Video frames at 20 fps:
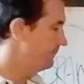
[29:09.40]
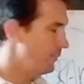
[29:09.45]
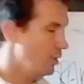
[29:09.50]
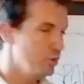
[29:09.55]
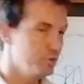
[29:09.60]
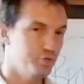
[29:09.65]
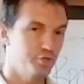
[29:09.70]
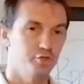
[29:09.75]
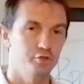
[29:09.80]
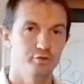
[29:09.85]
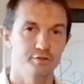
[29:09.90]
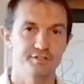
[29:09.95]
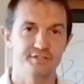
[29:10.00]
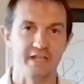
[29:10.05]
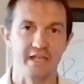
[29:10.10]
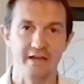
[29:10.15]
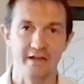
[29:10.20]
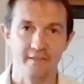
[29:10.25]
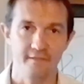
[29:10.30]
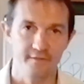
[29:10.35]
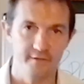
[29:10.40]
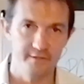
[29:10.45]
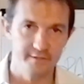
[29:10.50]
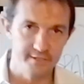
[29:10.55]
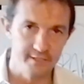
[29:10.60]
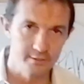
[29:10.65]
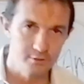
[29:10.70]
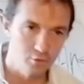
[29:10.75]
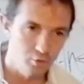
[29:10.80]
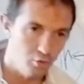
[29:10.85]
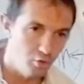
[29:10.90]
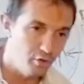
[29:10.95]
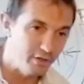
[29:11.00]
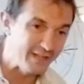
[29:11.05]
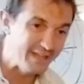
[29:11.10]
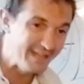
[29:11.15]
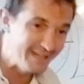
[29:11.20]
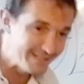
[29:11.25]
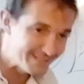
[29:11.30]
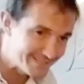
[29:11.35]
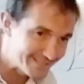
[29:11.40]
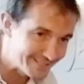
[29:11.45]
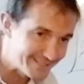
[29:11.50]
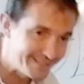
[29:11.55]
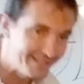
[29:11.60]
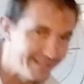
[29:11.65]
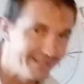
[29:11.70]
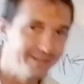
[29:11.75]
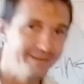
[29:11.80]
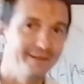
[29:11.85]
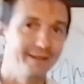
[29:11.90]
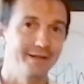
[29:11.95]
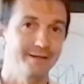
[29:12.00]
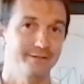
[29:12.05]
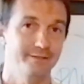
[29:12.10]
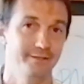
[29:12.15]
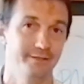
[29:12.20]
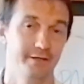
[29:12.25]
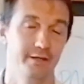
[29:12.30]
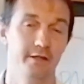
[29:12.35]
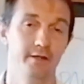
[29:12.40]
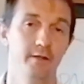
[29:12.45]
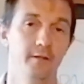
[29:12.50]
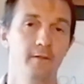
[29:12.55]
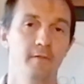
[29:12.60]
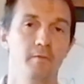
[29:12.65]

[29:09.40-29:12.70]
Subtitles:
the emotional state, and this is all interconnected.